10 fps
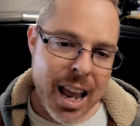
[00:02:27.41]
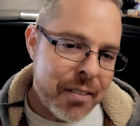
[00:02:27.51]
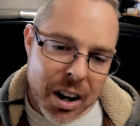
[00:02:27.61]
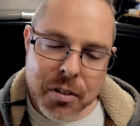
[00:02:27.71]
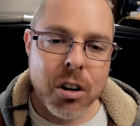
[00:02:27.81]

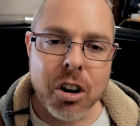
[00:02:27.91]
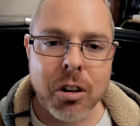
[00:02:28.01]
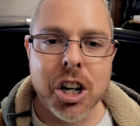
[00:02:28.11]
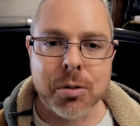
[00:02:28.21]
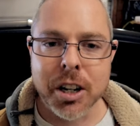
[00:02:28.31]
even if you're a
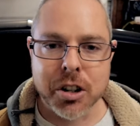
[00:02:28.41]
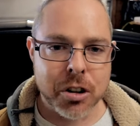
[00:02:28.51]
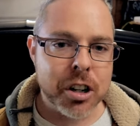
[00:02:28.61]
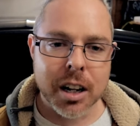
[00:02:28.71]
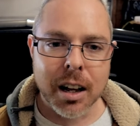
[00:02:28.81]
grudge racer,
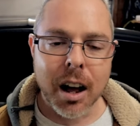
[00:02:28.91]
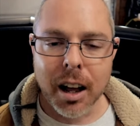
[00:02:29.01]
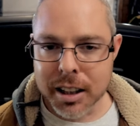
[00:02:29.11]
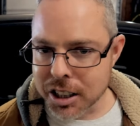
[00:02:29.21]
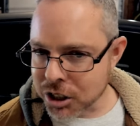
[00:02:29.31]
you're going to
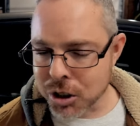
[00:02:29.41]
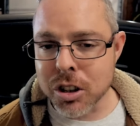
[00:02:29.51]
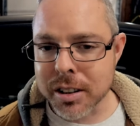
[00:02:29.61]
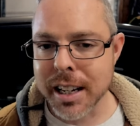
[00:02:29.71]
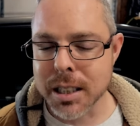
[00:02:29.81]
just
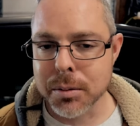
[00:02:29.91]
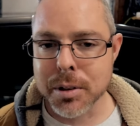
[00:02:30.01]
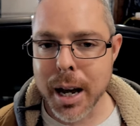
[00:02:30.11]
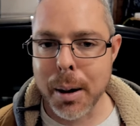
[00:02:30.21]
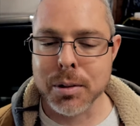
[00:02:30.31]
do things
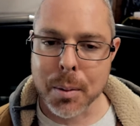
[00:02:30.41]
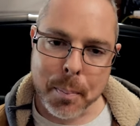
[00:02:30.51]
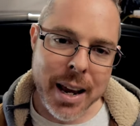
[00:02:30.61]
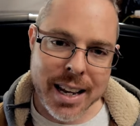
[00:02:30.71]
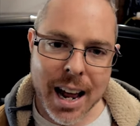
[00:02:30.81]
sometimes to
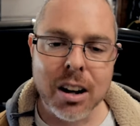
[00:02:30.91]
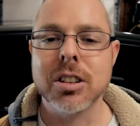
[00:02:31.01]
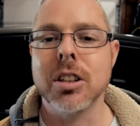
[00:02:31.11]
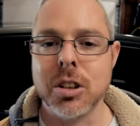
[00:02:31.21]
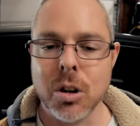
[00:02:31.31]
make it
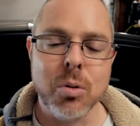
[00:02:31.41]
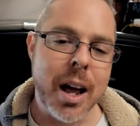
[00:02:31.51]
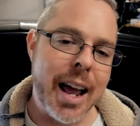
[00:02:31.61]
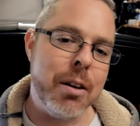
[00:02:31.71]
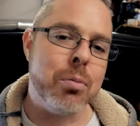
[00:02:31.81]
out to do
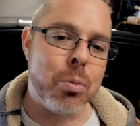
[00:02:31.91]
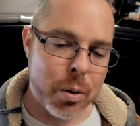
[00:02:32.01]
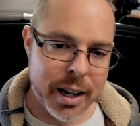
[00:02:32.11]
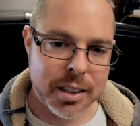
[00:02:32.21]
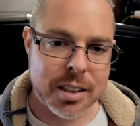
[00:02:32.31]
a
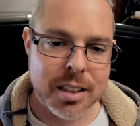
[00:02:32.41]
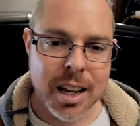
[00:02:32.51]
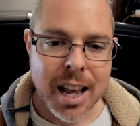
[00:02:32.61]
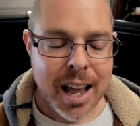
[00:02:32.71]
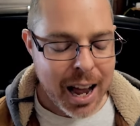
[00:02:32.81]
race.
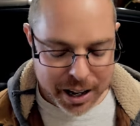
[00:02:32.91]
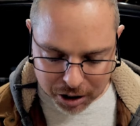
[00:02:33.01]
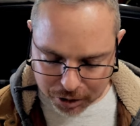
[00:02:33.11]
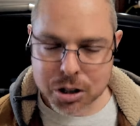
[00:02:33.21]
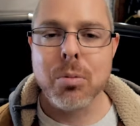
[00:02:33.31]
I
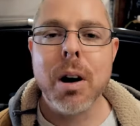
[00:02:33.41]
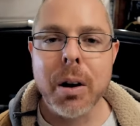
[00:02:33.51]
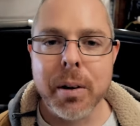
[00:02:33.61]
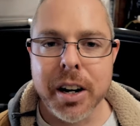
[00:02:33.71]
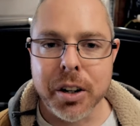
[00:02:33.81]
know there's a
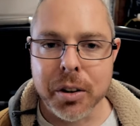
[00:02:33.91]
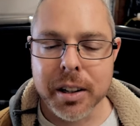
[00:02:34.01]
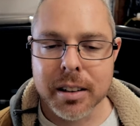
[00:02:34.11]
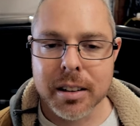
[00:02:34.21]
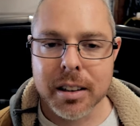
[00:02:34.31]
right way to do
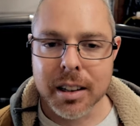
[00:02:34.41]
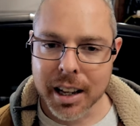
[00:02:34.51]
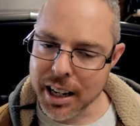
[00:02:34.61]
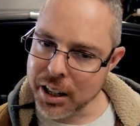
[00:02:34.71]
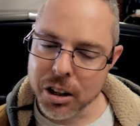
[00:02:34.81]
it,
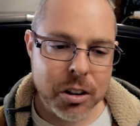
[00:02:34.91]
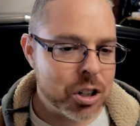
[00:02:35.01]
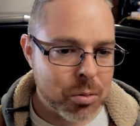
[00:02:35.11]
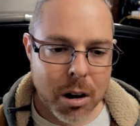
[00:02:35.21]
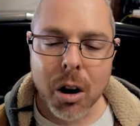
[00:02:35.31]
and I know
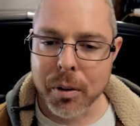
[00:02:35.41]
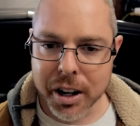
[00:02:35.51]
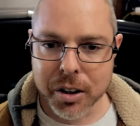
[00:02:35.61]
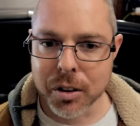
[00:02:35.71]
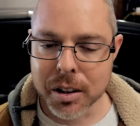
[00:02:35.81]
there's a wrong way
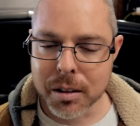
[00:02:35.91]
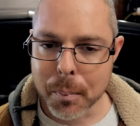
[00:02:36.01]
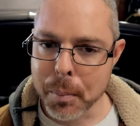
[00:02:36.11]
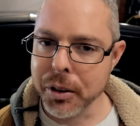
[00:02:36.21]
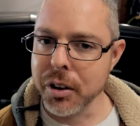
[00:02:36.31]
to do it,
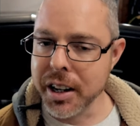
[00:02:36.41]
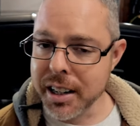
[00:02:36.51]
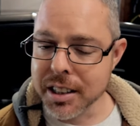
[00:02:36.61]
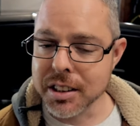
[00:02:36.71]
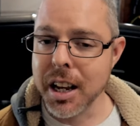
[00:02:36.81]
but there
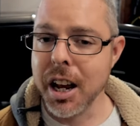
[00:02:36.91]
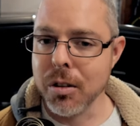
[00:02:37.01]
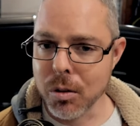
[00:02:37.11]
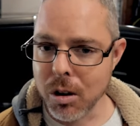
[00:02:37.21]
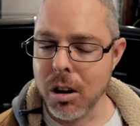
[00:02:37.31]
is a
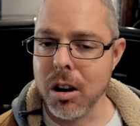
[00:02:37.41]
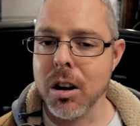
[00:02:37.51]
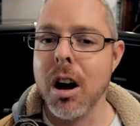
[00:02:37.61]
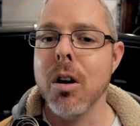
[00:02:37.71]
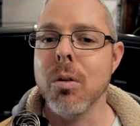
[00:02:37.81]

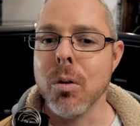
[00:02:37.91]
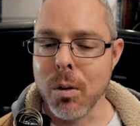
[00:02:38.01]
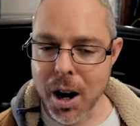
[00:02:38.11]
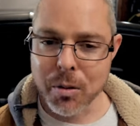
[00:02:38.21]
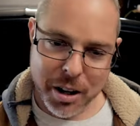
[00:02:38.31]
wrong,
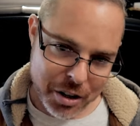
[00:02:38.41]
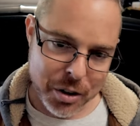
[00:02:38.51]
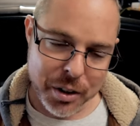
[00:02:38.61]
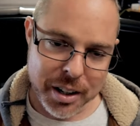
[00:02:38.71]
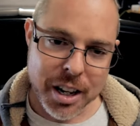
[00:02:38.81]
right way to
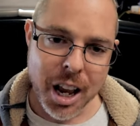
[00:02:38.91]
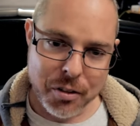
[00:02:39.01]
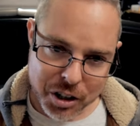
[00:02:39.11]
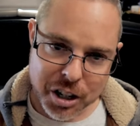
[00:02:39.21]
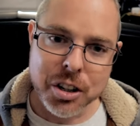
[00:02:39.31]
do it if
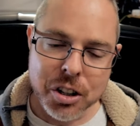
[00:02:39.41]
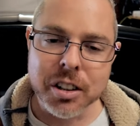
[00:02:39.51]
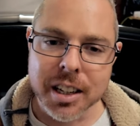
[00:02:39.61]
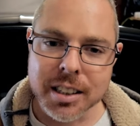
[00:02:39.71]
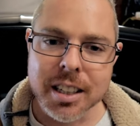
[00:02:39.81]
you're gonna do
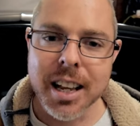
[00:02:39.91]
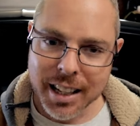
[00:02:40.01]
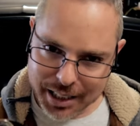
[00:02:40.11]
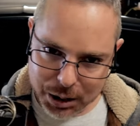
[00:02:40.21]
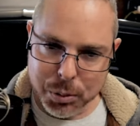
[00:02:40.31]
this,
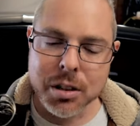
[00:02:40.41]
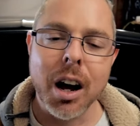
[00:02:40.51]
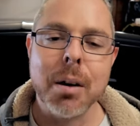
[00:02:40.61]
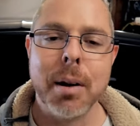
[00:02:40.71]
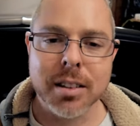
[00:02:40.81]
and that's what we're
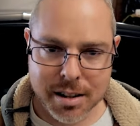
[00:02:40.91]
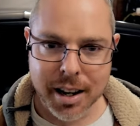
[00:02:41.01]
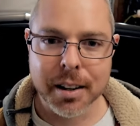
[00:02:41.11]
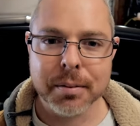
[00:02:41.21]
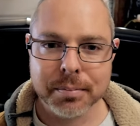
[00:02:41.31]
talking about
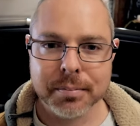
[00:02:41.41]
today.